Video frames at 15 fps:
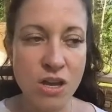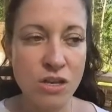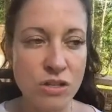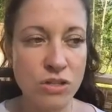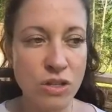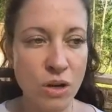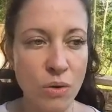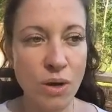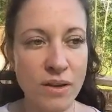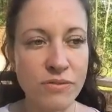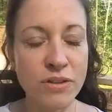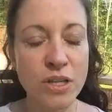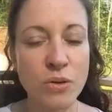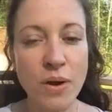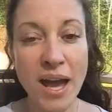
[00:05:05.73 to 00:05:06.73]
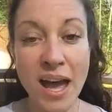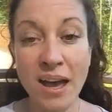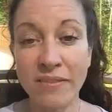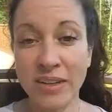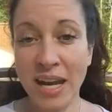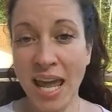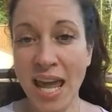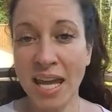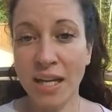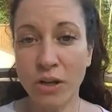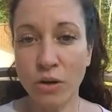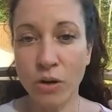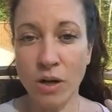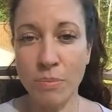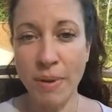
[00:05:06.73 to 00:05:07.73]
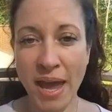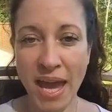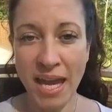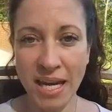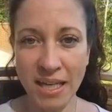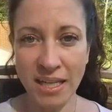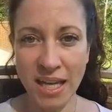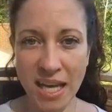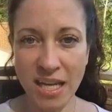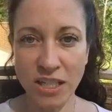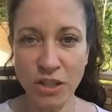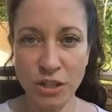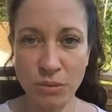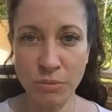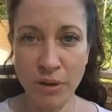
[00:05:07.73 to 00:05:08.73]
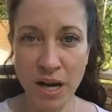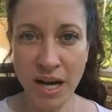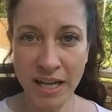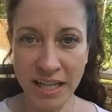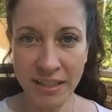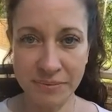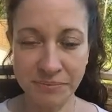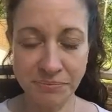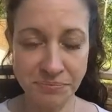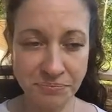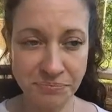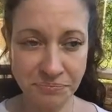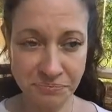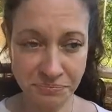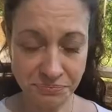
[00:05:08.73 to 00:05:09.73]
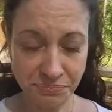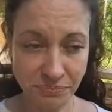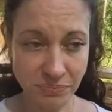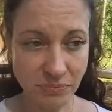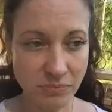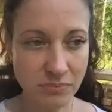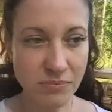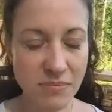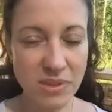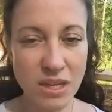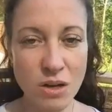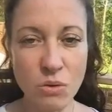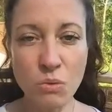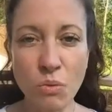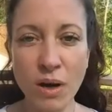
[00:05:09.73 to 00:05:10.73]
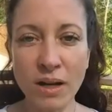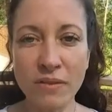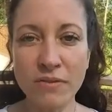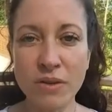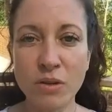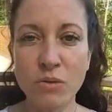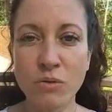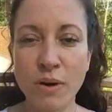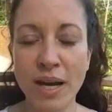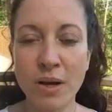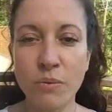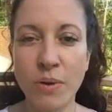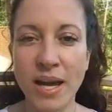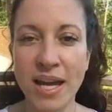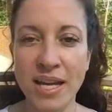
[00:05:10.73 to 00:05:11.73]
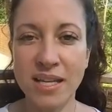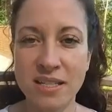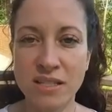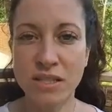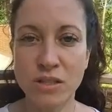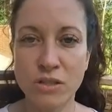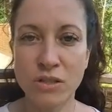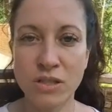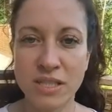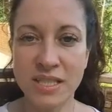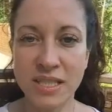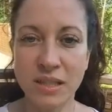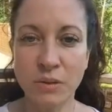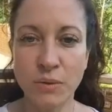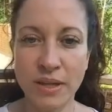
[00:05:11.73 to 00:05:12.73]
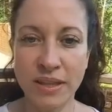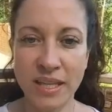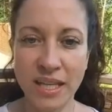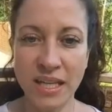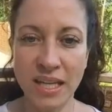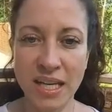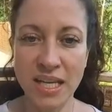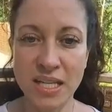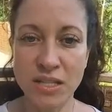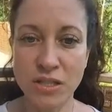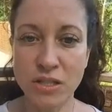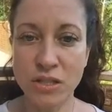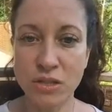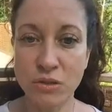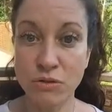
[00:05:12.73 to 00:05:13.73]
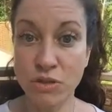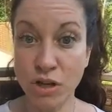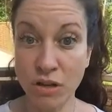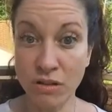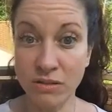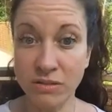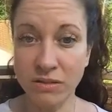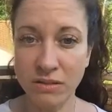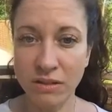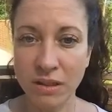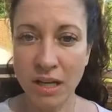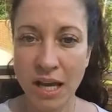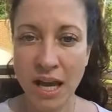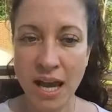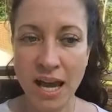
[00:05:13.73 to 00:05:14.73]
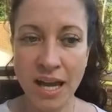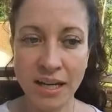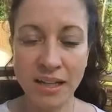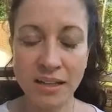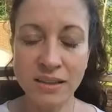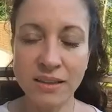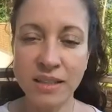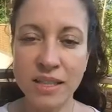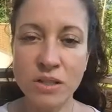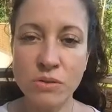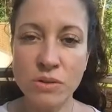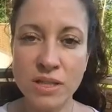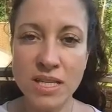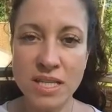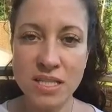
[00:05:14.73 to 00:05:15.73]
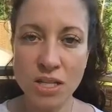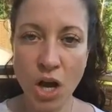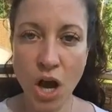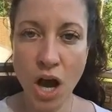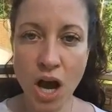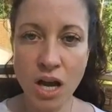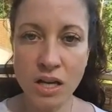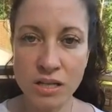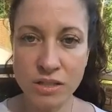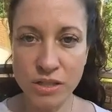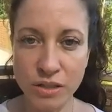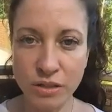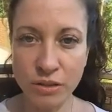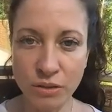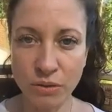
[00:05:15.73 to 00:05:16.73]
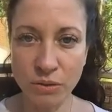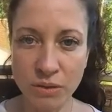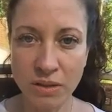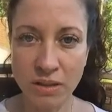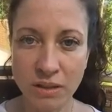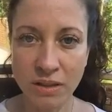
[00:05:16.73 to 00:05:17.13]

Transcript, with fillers: So if you have an ache or a pain in your body, one of the great ways to deal with it is to journal and literally talk to